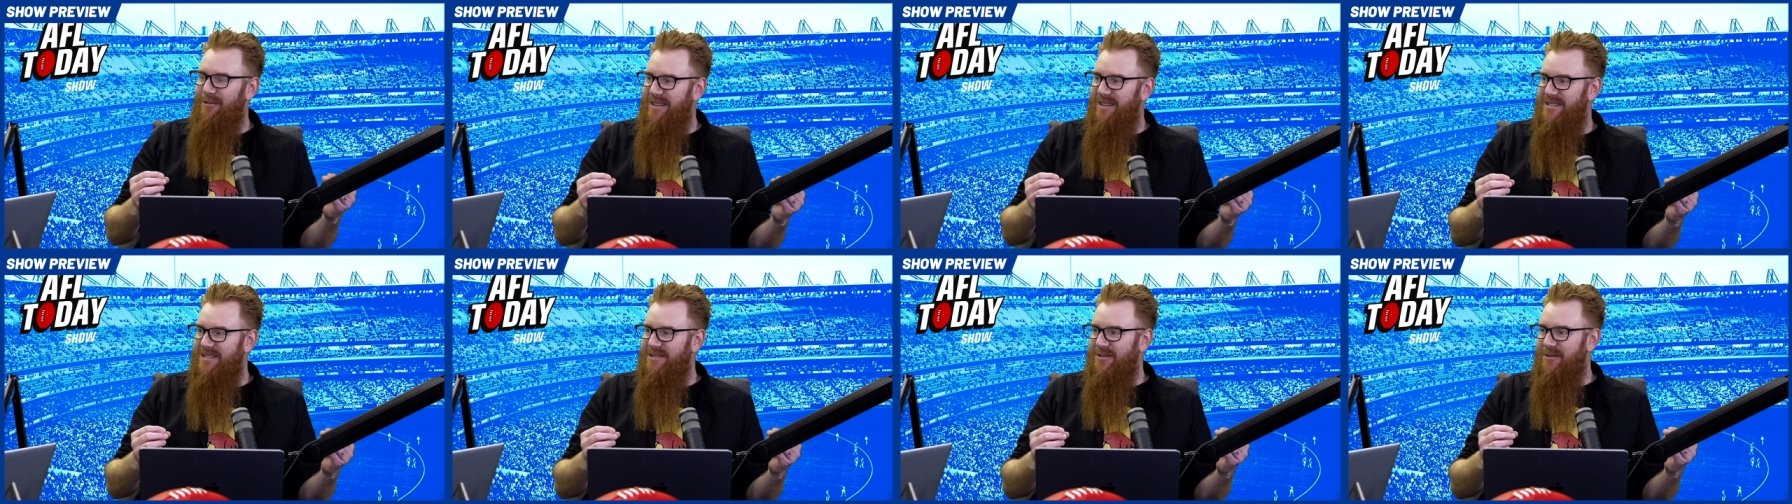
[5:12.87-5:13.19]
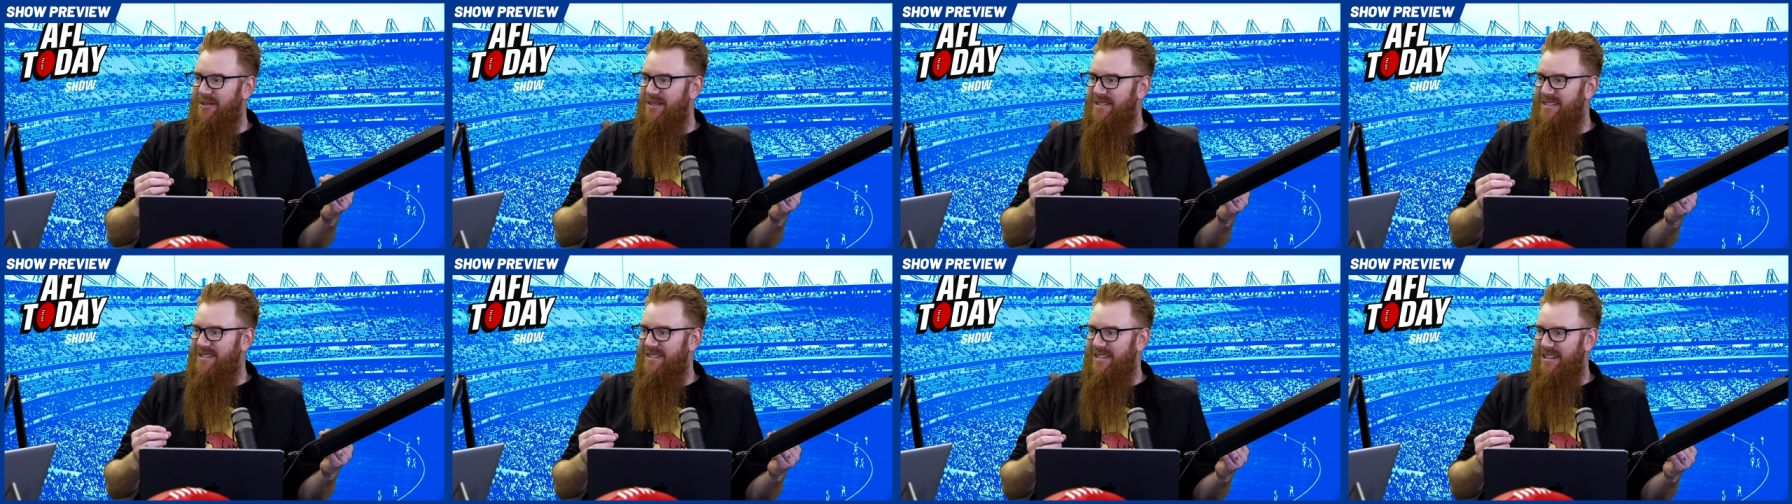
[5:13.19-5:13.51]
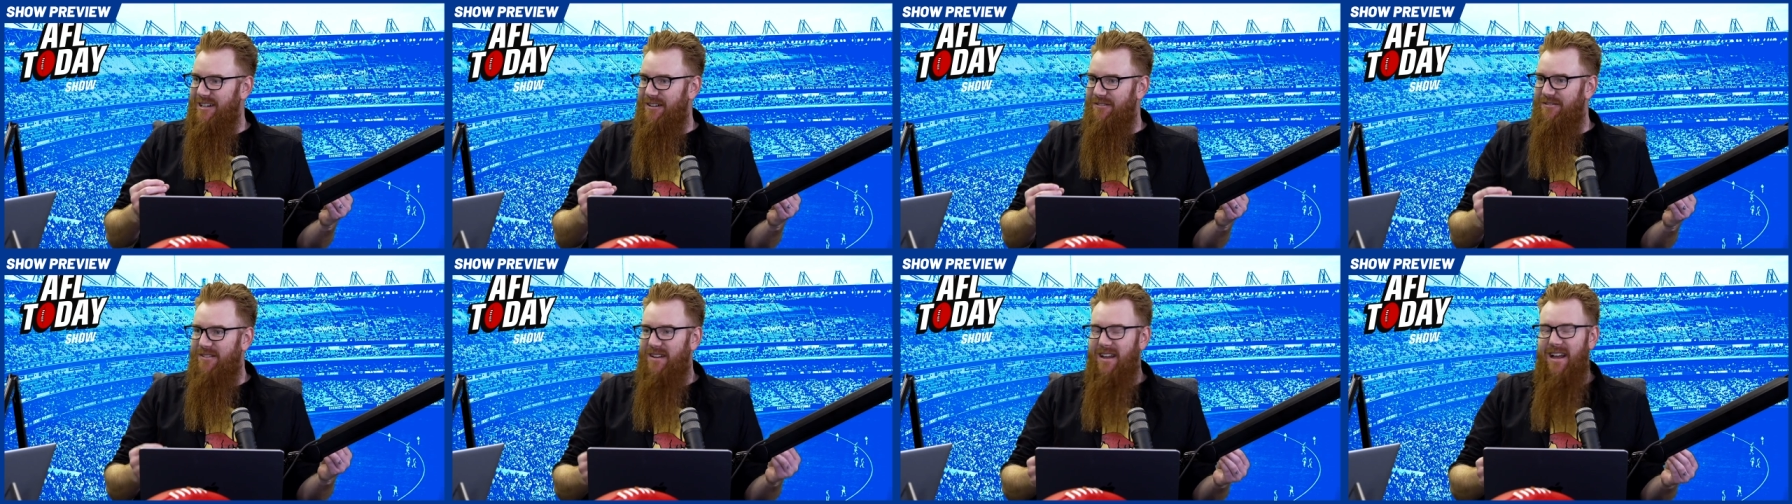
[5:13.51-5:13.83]
with this sort of
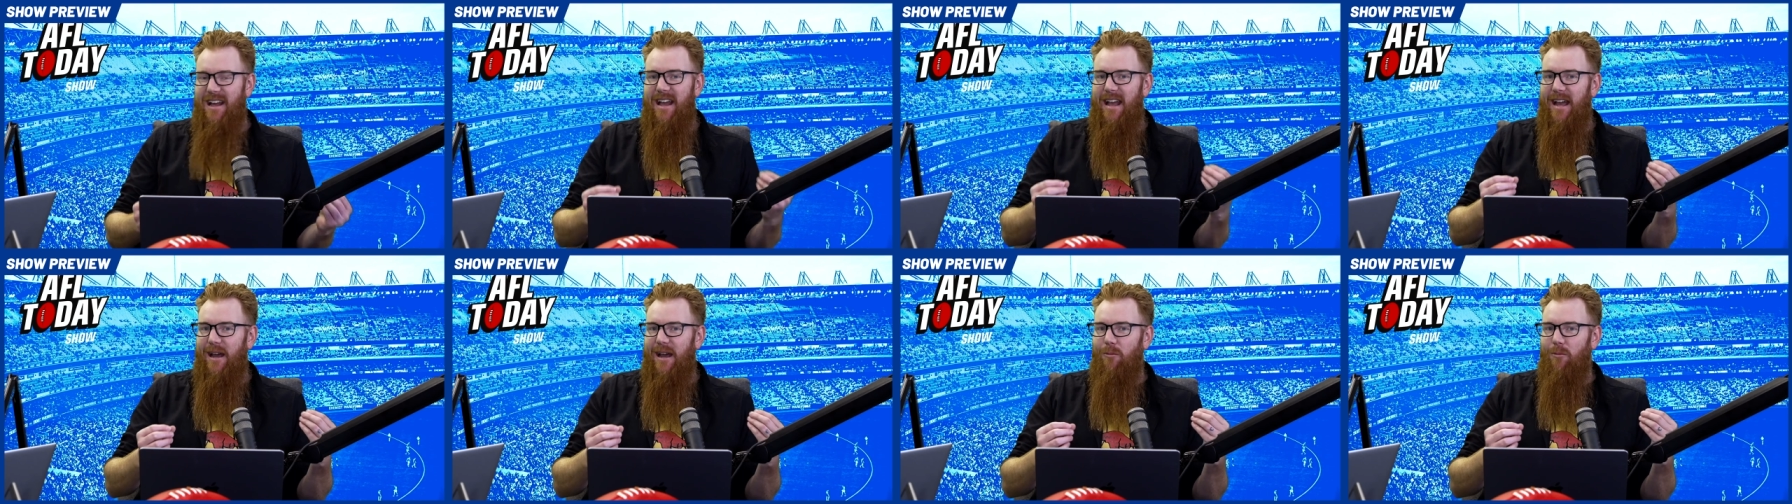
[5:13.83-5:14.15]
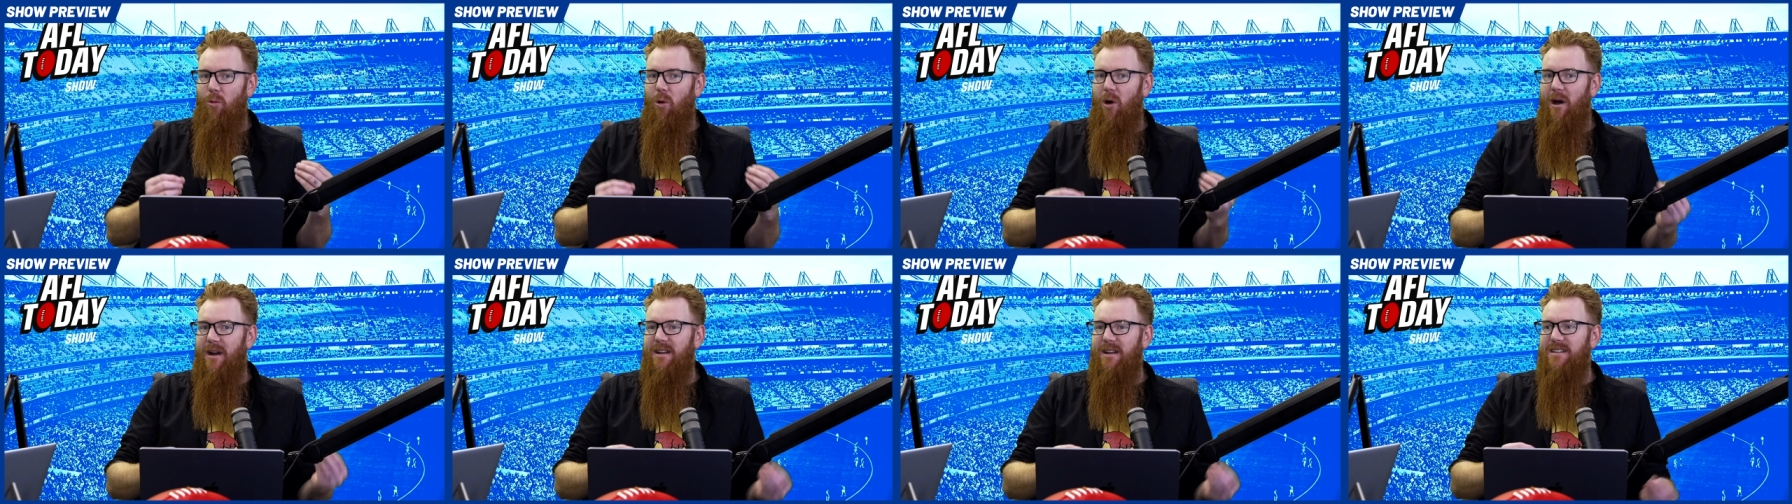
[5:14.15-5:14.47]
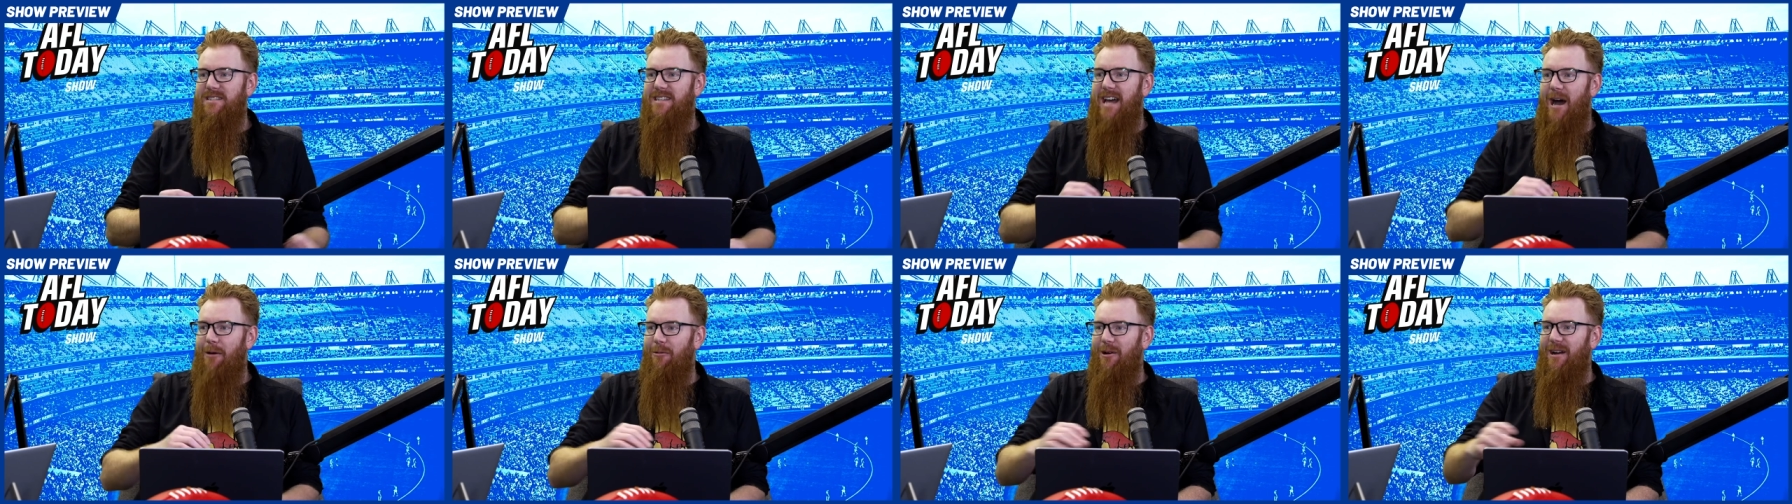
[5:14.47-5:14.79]
stuff? And why And does
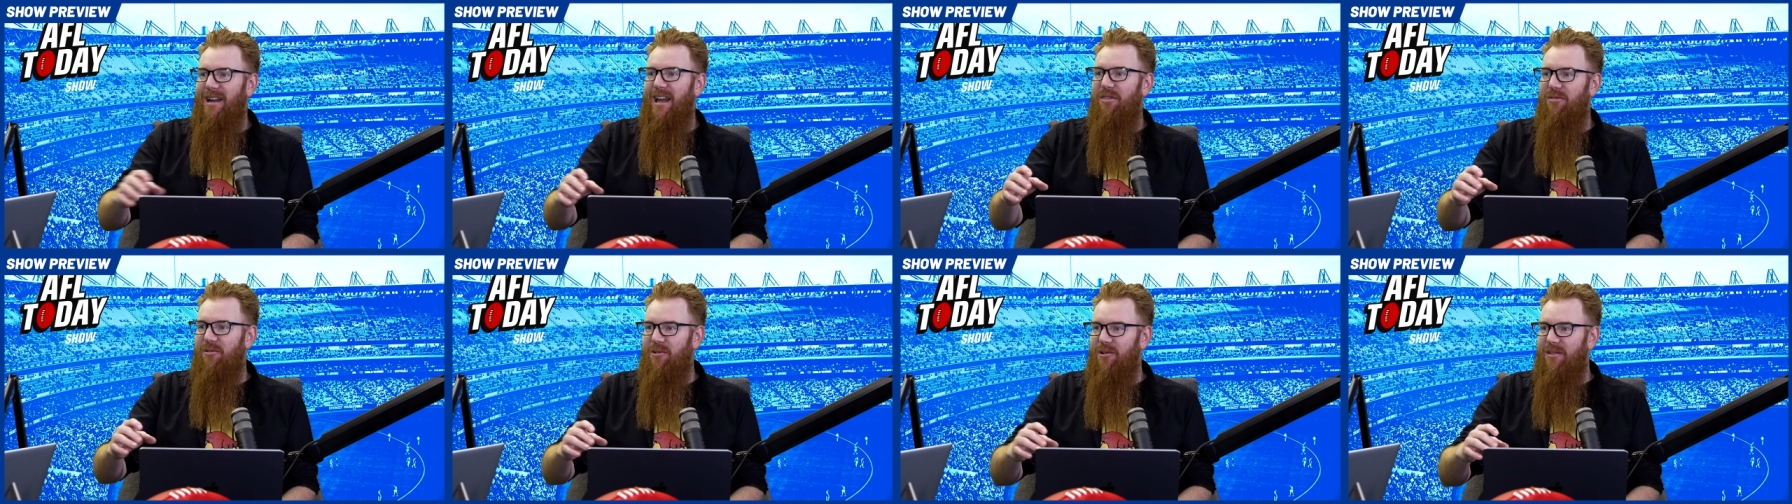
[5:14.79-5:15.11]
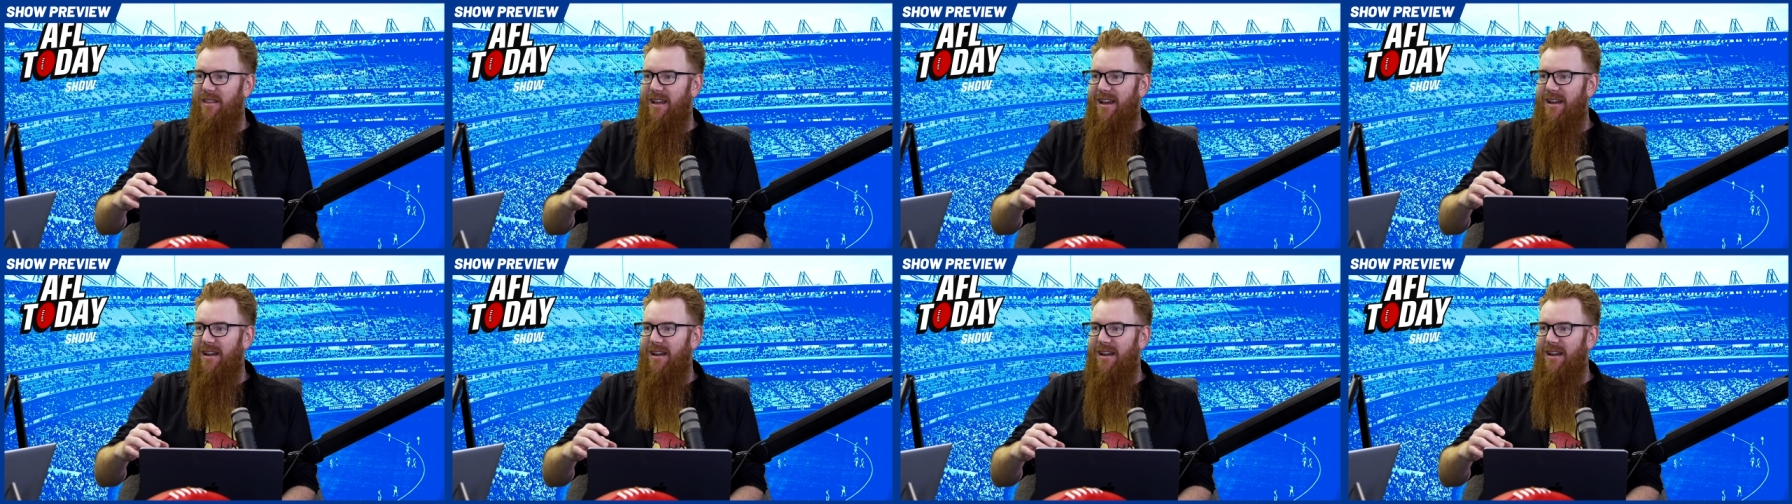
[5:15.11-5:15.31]
that one get through there?